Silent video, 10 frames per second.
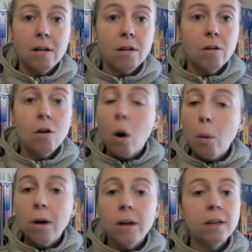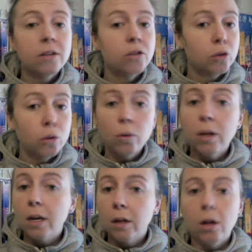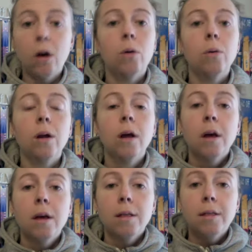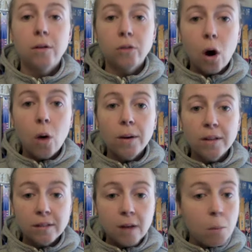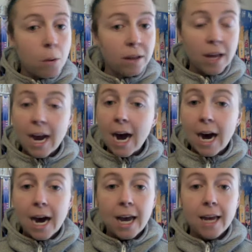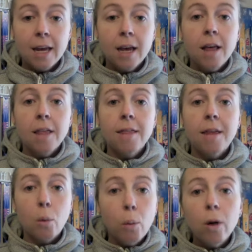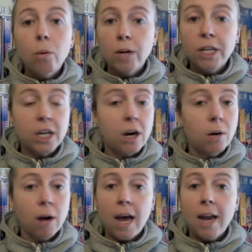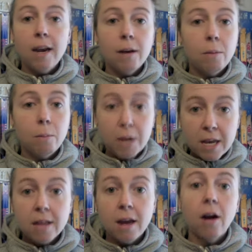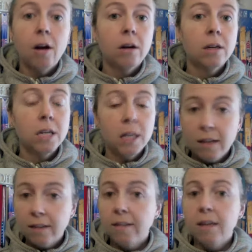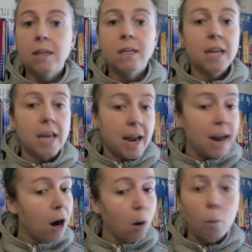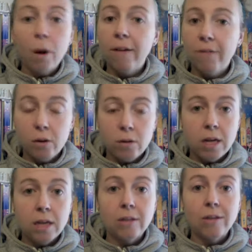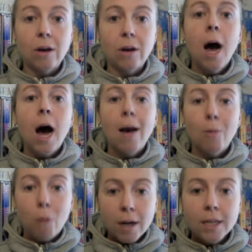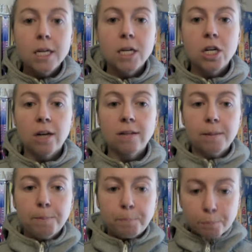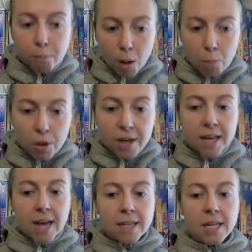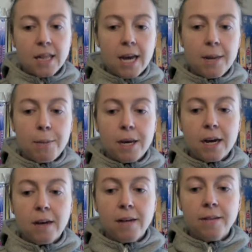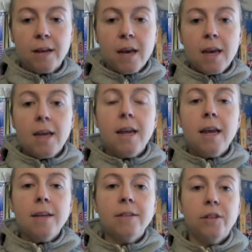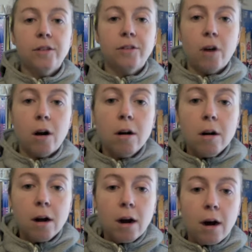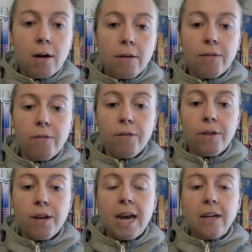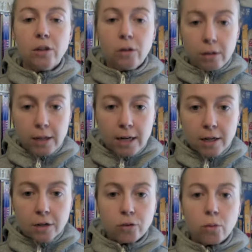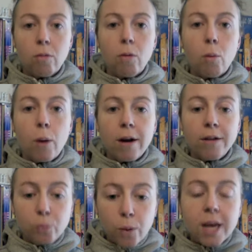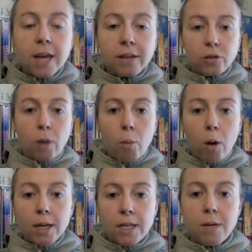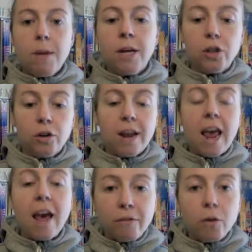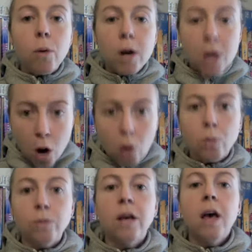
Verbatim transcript: No one is truly alone. There's always someone like I that will reach out and be there to listen, to get help, whatever you need. So I wanted to just bring that to light because it is the start of the National Eating Disorder Awareness Week, and so I wanted to make sure that everyone knows